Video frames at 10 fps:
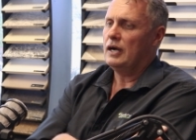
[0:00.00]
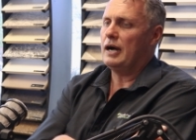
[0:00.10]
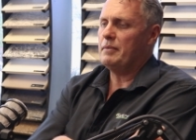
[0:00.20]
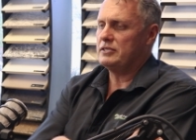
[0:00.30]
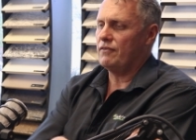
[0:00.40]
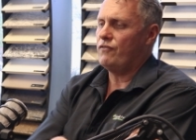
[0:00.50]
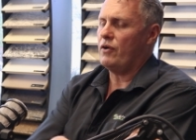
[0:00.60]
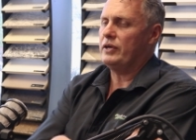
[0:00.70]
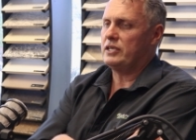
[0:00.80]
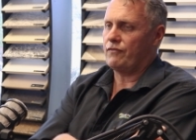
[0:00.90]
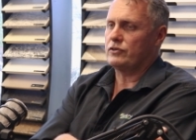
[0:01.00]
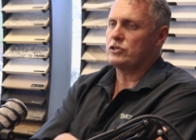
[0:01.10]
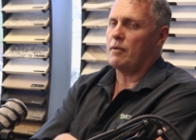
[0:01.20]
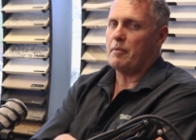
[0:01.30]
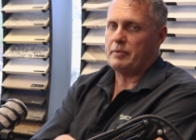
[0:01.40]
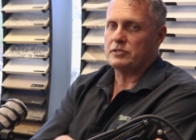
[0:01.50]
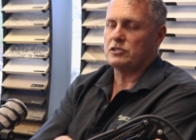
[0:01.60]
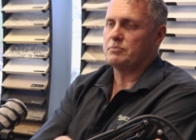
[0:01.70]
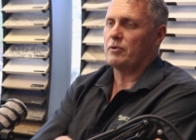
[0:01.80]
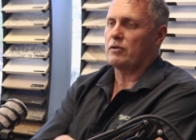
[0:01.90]
Um, it's a very different type of
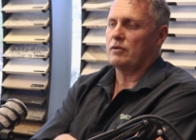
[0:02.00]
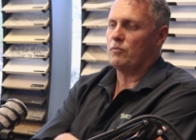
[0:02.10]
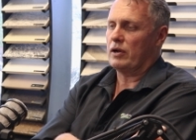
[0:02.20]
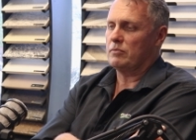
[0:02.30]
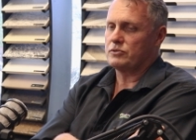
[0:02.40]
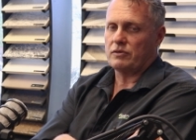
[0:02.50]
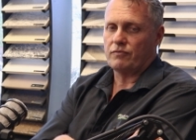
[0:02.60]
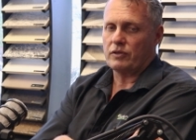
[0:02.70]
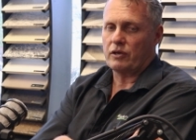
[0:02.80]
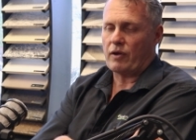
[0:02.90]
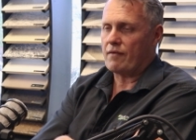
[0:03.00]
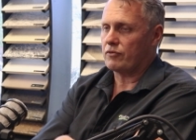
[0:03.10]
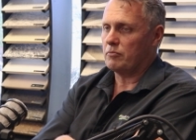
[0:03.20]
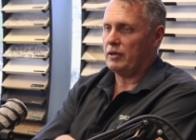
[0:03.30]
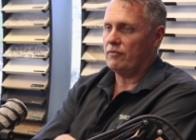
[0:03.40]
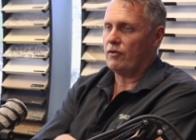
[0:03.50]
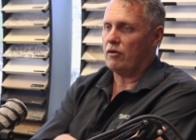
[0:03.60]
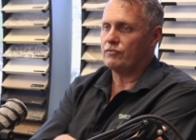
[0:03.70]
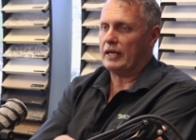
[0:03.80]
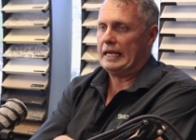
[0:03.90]
business model and one I'm sort of really grateful to be
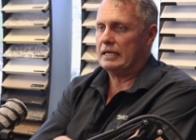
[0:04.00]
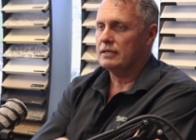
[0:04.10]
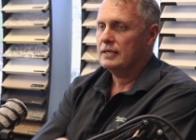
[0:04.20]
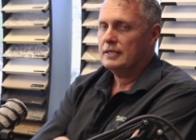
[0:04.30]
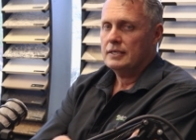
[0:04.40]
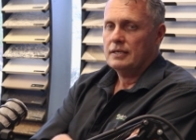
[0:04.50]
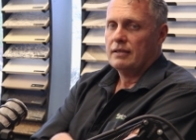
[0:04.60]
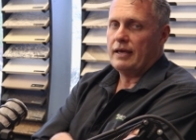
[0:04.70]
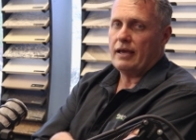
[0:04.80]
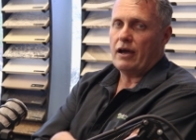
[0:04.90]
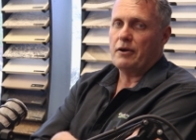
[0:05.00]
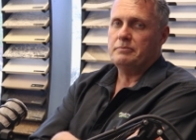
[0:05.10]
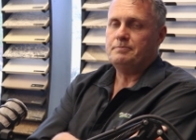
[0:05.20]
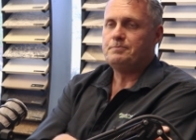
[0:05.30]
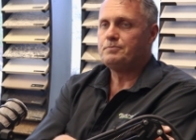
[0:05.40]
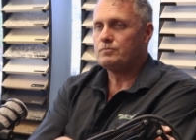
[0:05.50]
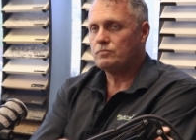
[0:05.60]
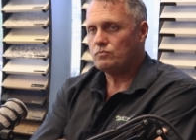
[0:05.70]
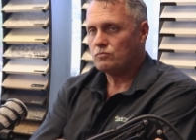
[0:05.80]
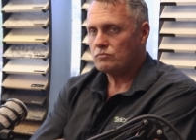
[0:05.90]
involved in. There you go.
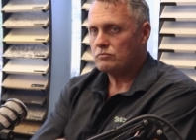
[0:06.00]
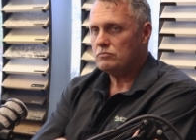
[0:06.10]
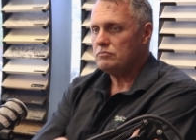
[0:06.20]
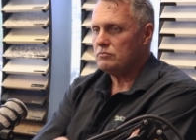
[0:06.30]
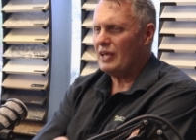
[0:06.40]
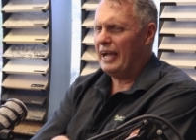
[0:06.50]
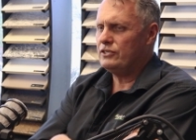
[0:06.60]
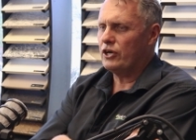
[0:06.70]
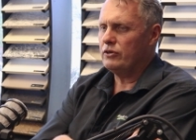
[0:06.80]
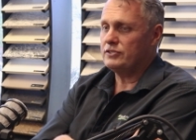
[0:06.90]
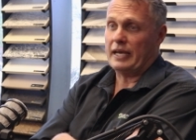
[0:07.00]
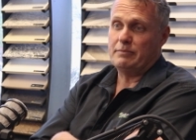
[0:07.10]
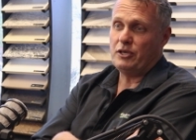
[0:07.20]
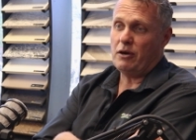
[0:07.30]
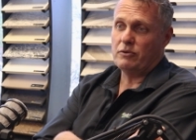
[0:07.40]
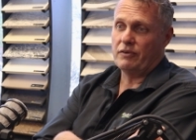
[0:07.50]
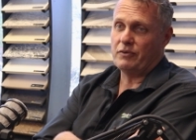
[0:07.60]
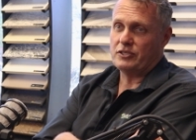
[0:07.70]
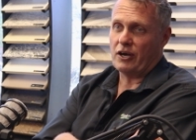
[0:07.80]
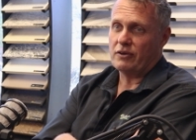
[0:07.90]
Joe? Hey, Joe. Same Joe or
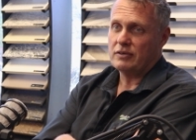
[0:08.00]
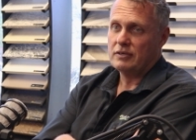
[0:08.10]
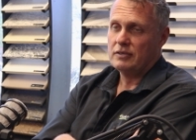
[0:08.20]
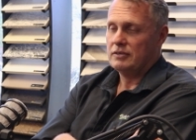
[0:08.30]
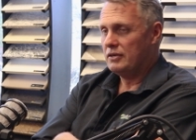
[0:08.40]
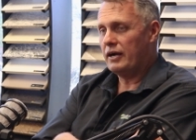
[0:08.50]
different Joe? I think Joe? it's the same Joe.